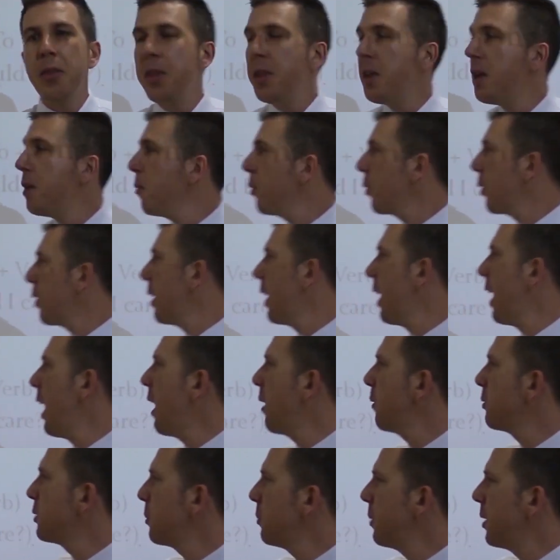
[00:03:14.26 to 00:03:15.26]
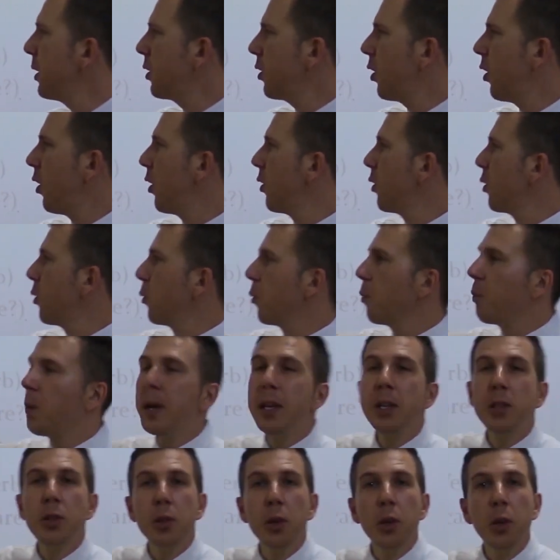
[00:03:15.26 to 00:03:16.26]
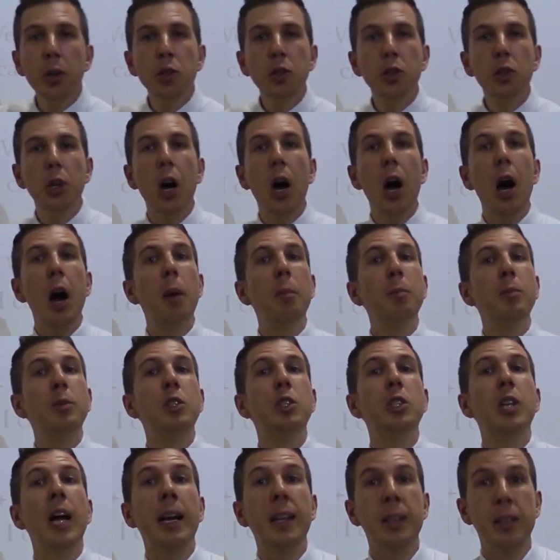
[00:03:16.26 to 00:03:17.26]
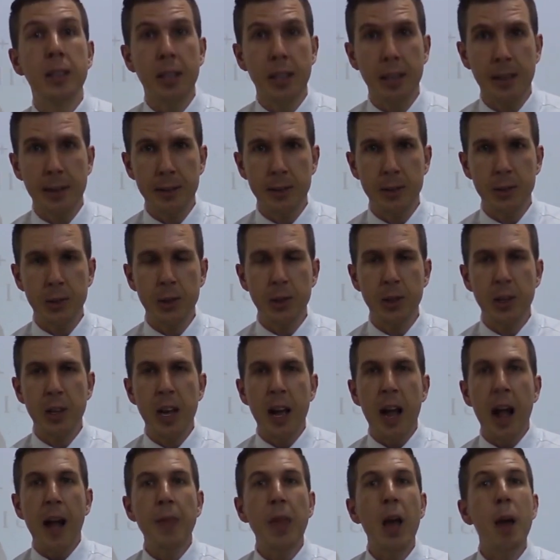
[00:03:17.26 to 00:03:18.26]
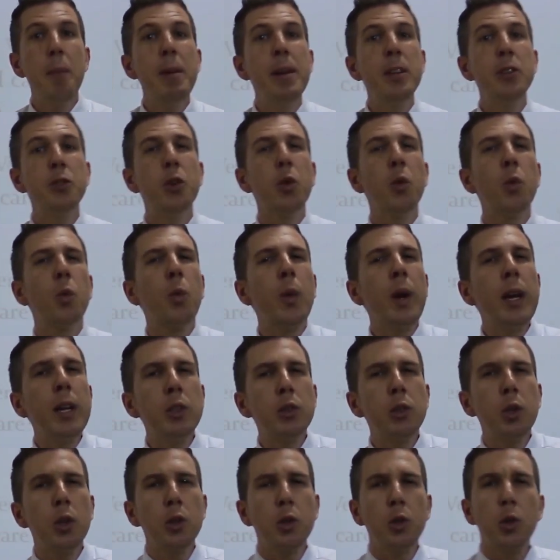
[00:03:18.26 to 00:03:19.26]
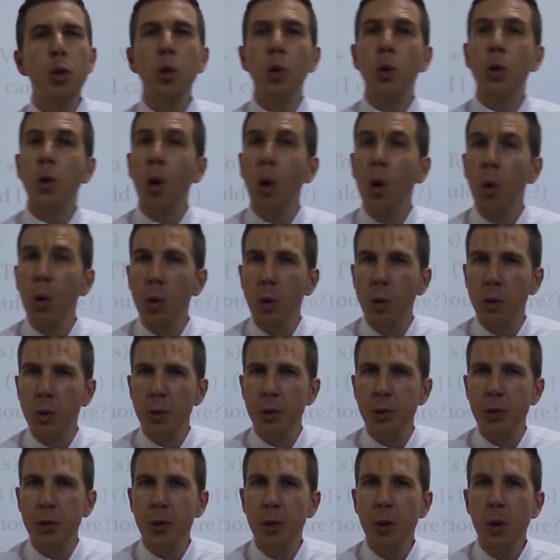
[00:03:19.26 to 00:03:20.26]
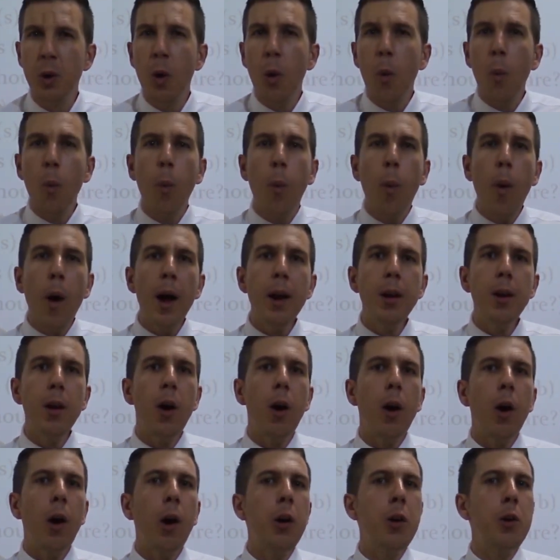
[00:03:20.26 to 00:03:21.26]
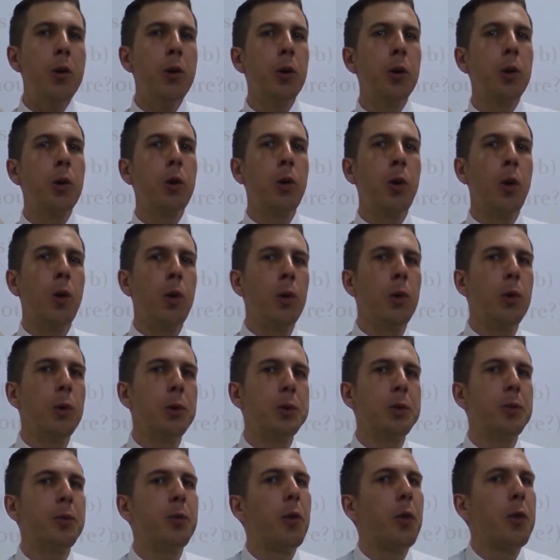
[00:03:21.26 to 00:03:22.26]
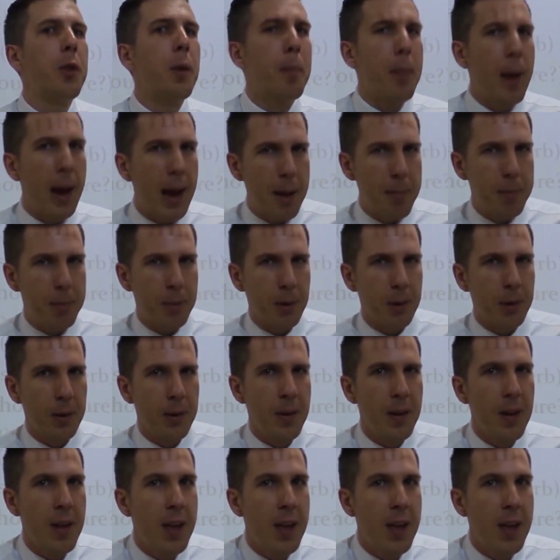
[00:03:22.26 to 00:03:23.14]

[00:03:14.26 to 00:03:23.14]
Then we're gonna have something called research objectives. That means your research goals. What are your goals for the paper?